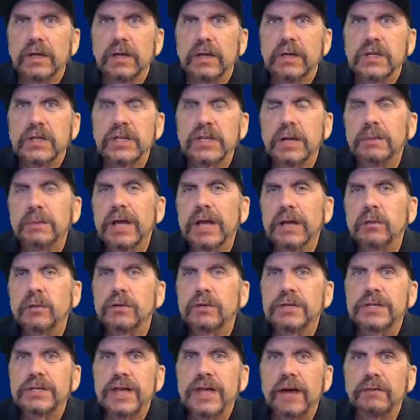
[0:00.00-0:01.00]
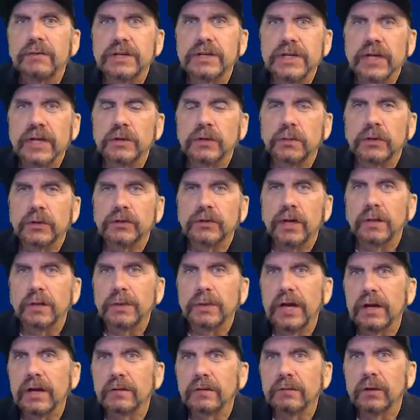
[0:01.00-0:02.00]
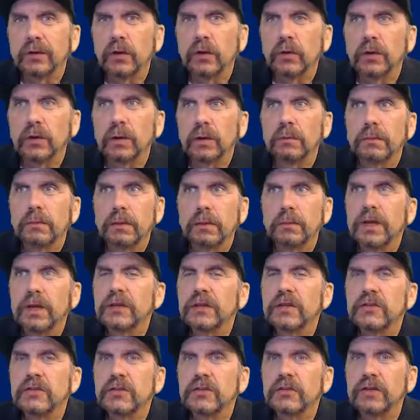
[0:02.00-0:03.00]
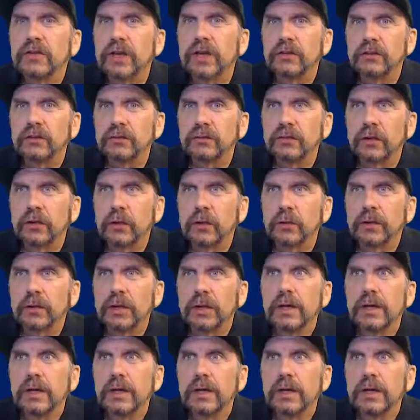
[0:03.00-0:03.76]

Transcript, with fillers: Some languages have a decimal type and a float, but Python just has a float.